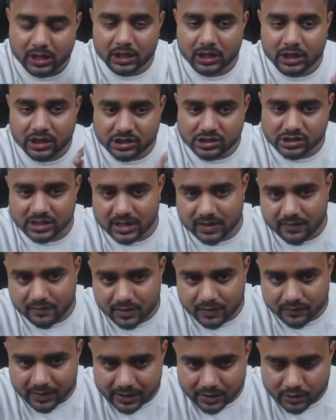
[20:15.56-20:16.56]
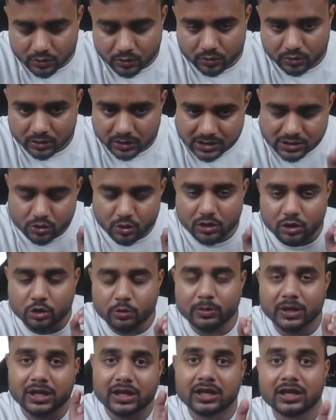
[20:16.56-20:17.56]
each and every value is going to be
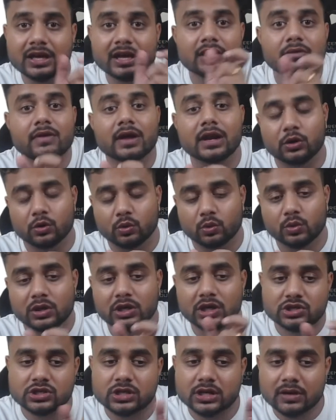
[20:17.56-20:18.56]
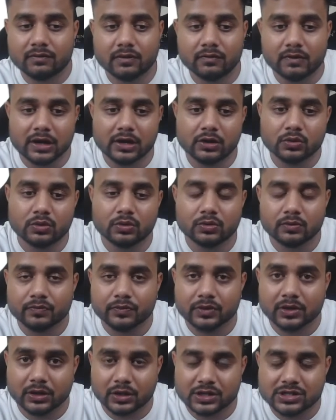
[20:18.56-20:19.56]
key and value. Each and every value
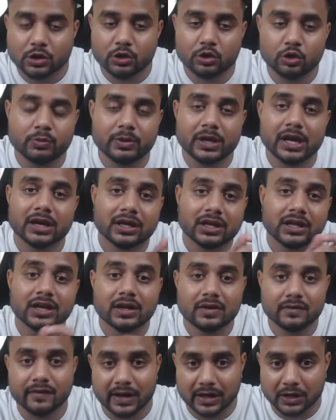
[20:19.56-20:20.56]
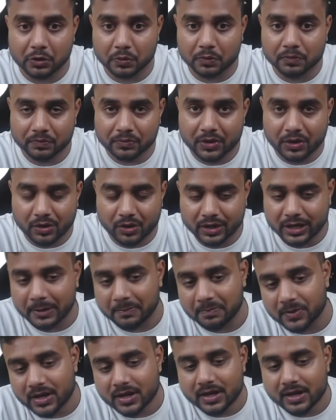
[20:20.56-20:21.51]
is going to be a key and value. Okay.